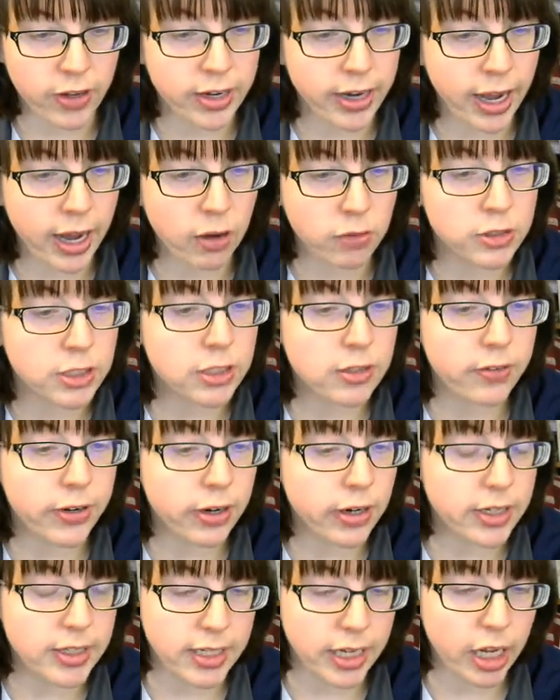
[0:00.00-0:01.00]
announced
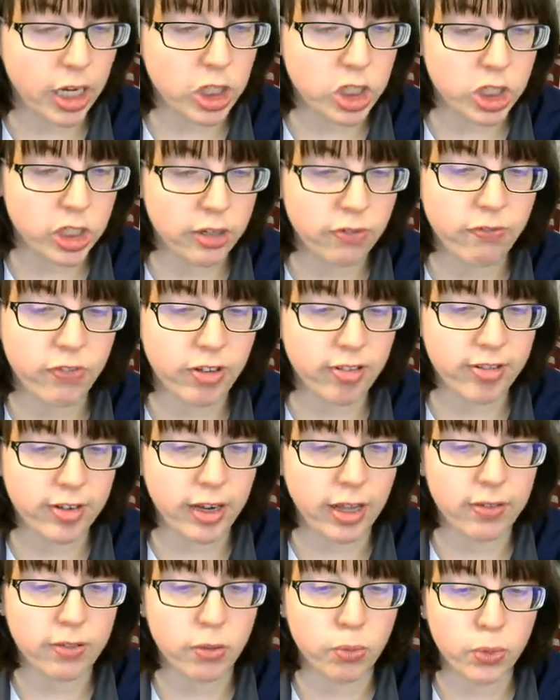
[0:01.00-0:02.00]
their intention of
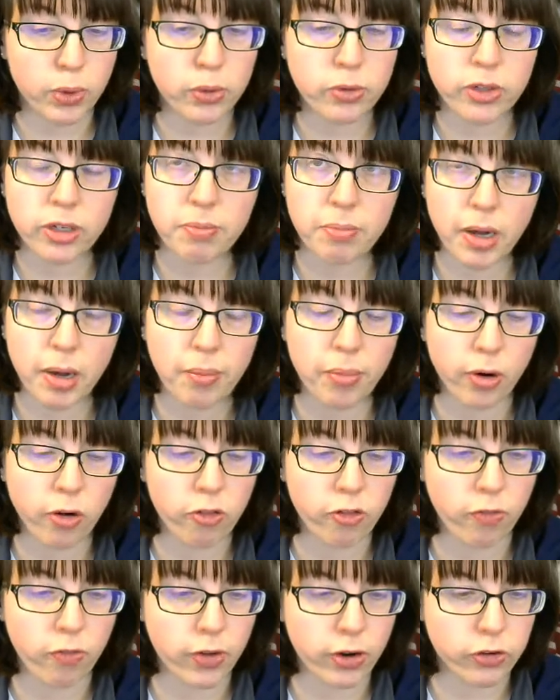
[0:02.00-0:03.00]
visiting the wounded
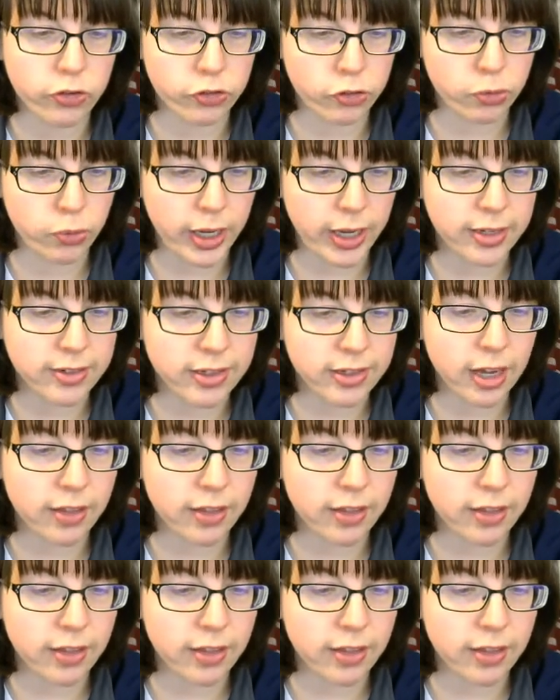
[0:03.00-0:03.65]
members of their suite